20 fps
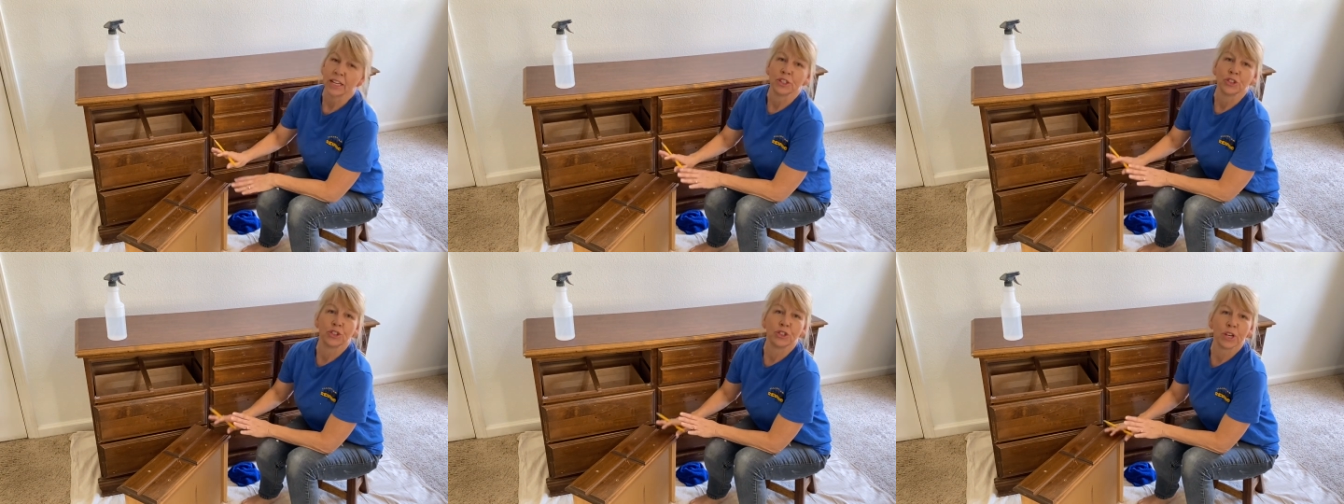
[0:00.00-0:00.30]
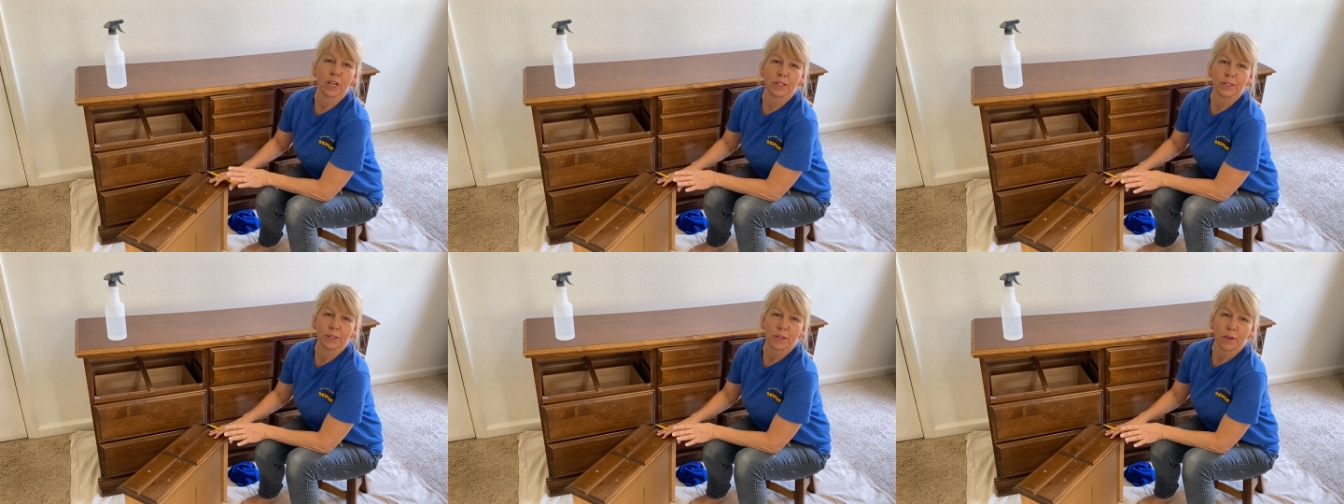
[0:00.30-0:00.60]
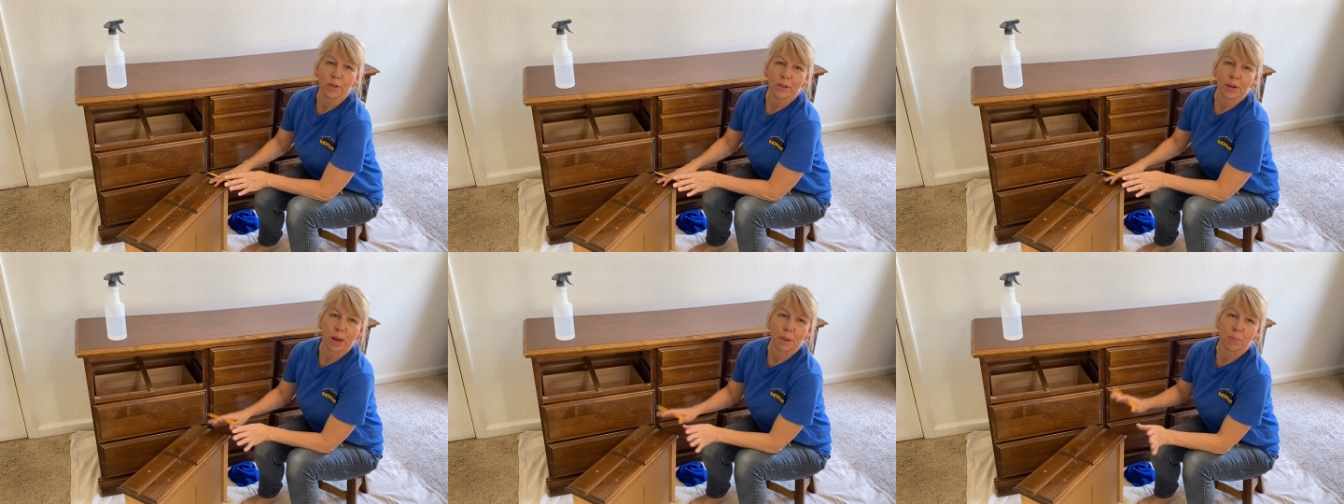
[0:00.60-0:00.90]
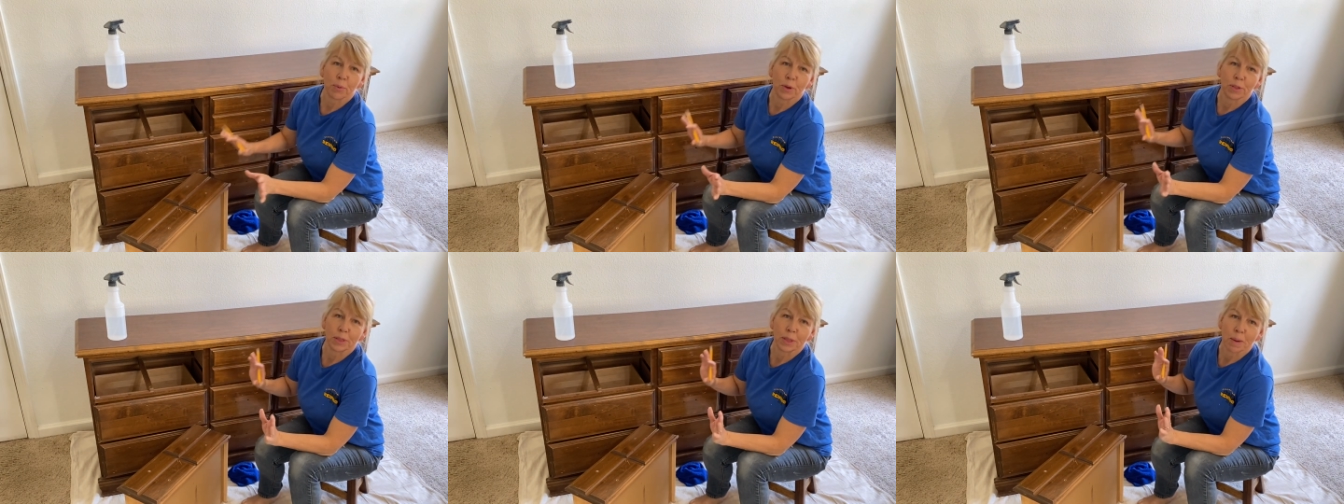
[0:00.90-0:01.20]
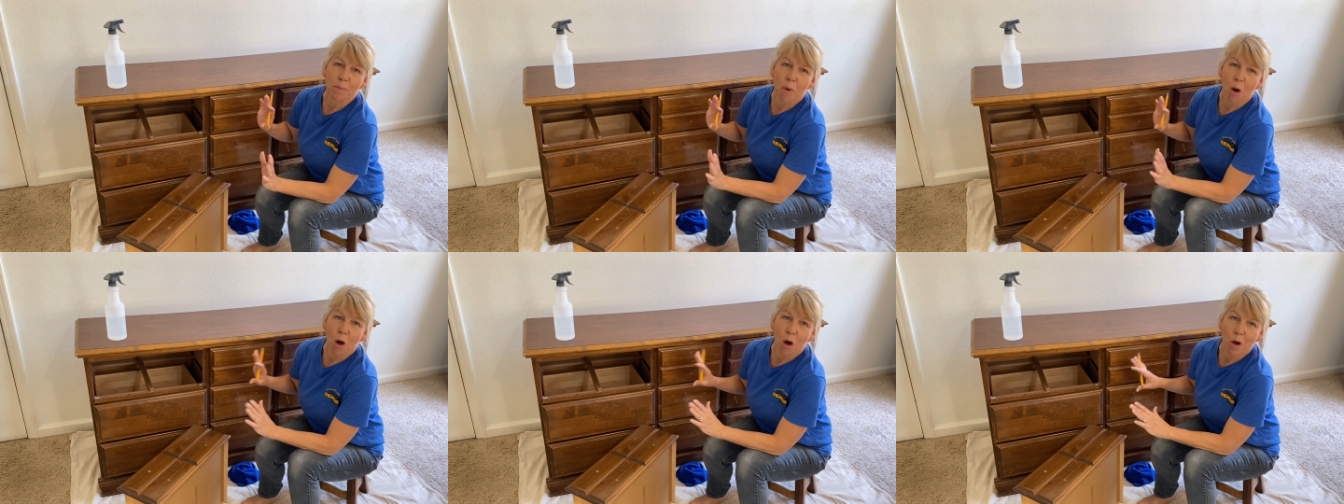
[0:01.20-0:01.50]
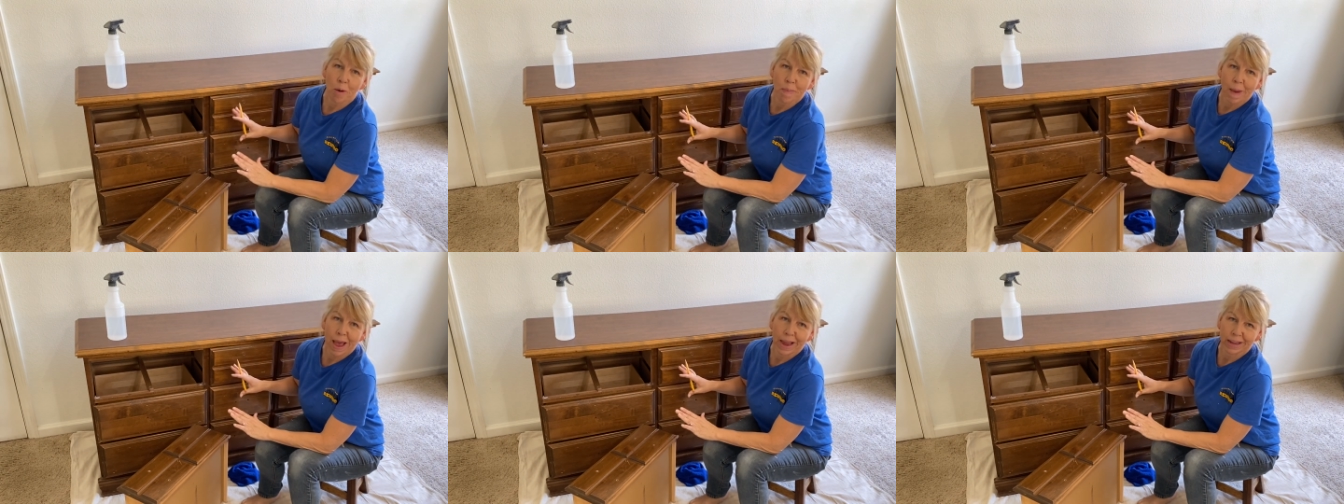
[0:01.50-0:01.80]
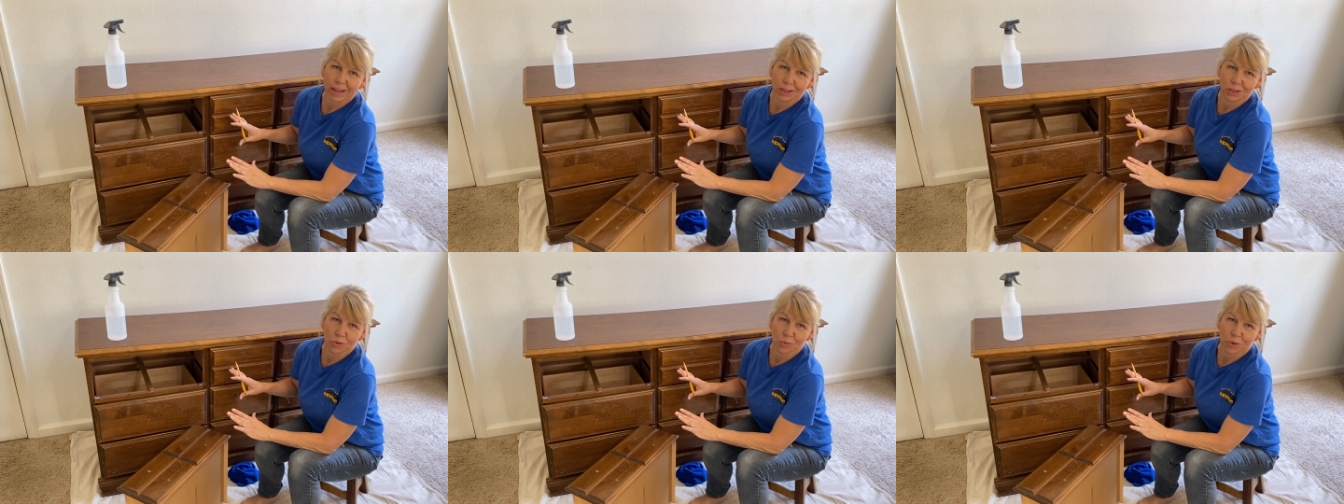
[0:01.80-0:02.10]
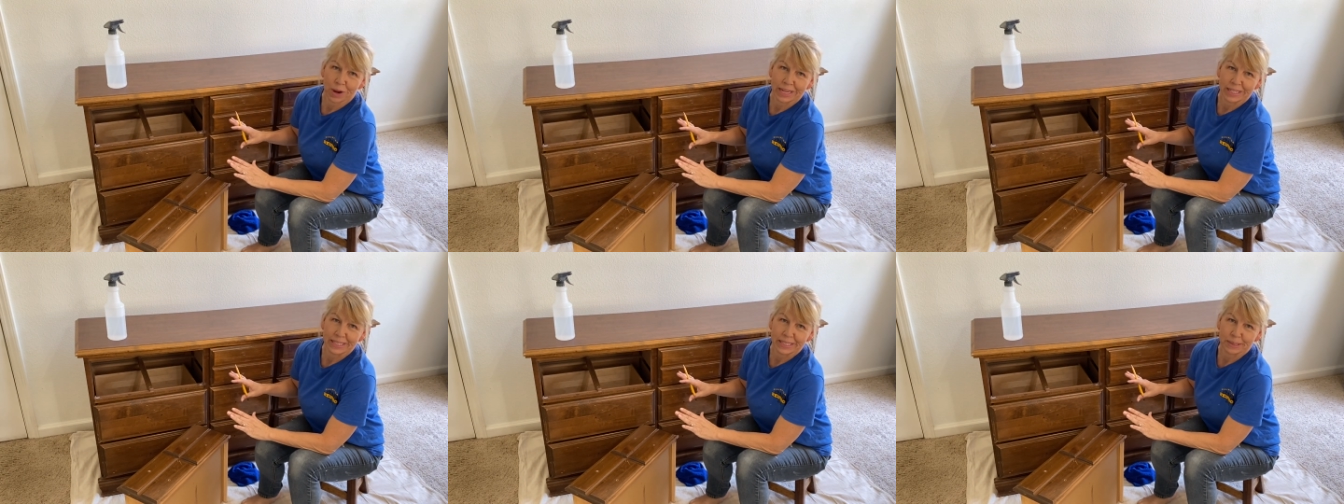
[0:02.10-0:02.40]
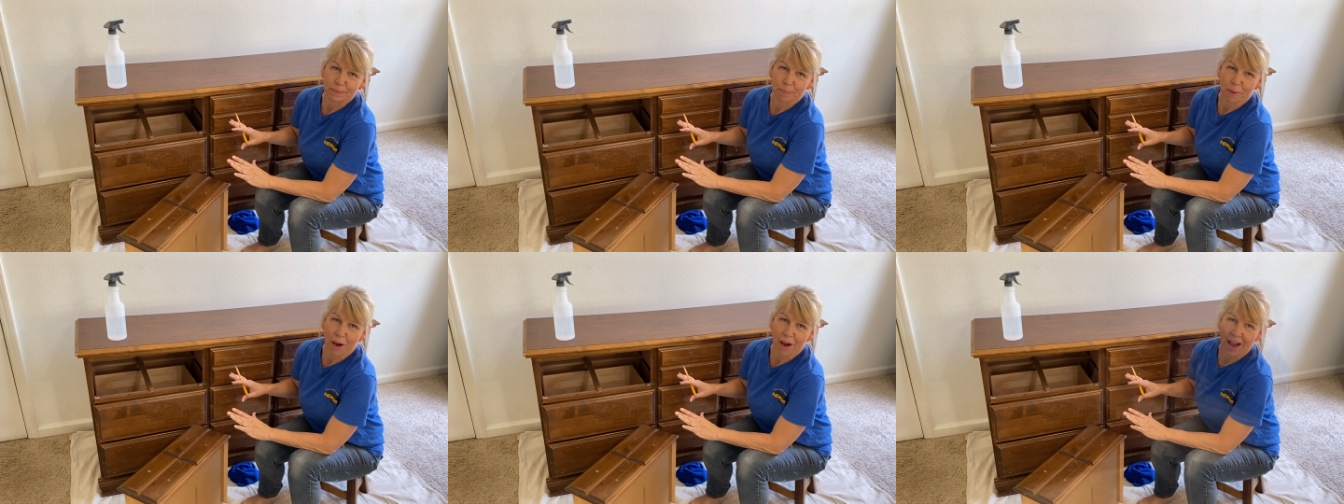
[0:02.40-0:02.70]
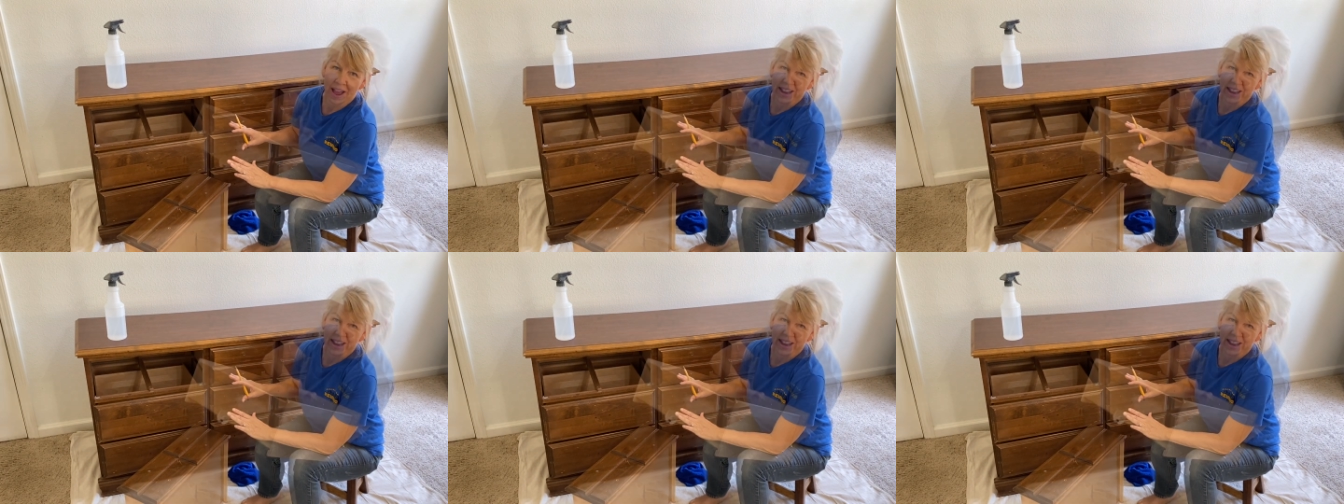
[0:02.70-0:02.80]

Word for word: just so that I put them all back in the right spot.